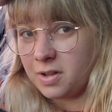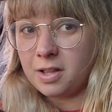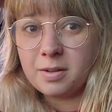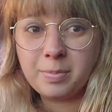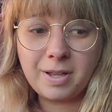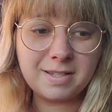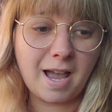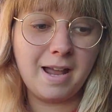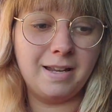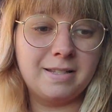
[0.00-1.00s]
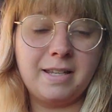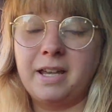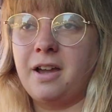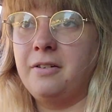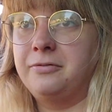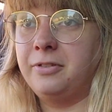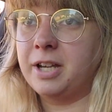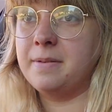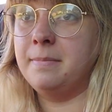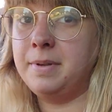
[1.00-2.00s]
On the plus side, it's like a
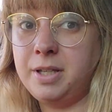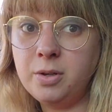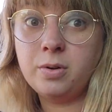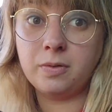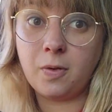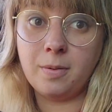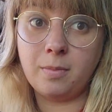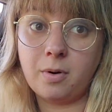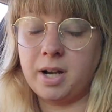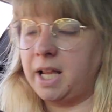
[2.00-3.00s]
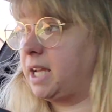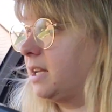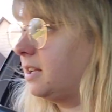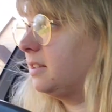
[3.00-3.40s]
fucking beautiful morning.